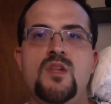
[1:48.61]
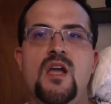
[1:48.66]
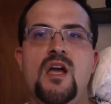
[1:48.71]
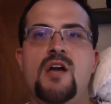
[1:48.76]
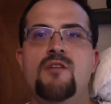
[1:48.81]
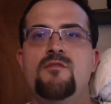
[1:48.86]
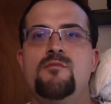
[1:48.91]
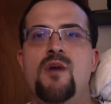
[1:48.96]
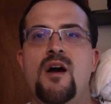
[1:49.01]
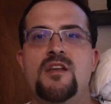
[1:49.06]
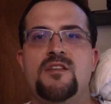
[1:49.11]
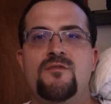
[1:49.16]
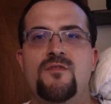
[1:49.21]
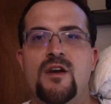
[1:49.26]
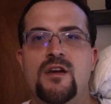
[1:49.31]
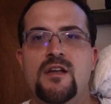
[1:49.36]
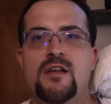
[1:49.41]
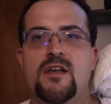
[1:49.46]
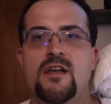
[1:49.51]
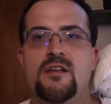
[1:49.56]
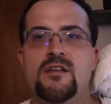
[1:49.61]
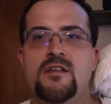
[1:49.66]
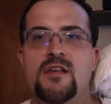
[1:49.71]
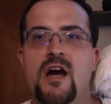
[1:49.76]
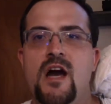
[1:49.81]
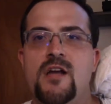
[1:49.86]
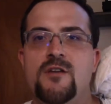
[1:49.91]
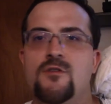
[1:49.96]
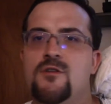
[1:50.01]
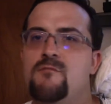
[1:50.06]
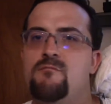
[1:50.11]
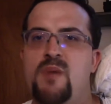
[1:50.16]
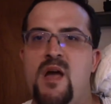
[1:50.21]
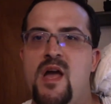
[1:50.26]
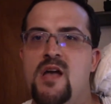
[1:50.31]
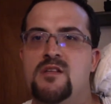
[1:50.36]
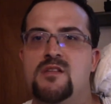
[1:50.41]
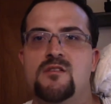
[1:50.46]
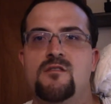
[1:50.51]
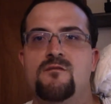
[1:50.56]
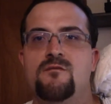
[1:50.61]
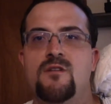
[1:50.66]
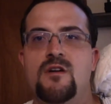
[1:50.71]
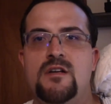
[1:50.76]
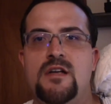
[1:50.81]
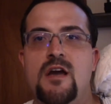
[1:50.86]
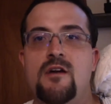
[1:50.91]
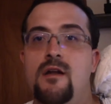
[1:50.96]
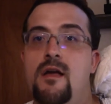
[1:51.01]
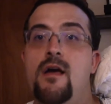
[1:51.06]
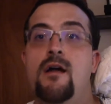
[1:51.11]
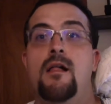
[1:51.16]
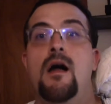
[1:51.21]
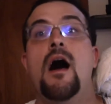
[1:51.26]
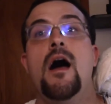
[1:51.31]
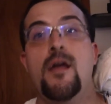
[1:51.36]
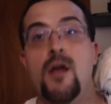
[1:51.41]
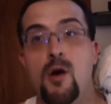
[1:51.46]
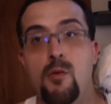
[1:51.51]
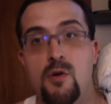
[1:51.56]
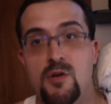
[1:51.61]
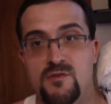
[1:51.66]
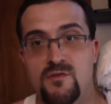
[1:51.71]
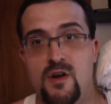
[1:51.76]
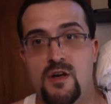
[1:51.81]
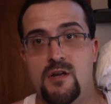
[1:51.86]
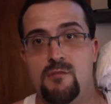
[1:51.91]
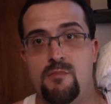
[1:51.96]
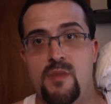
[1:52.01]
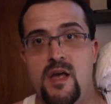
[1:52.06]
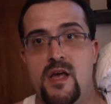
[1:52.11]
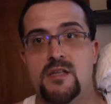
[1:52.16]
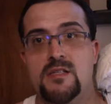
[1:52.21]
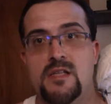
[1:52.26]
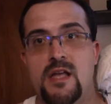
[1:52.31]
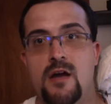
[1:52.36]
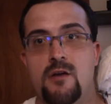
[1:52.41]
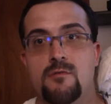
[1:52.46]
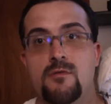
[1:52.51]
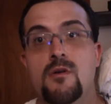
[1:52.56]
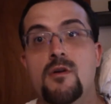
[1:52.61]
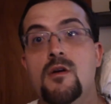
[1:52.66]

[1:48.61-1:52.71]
Everybody's fucking getting dehydrated, passing the fuck out. Hell, I almost fucking passed out.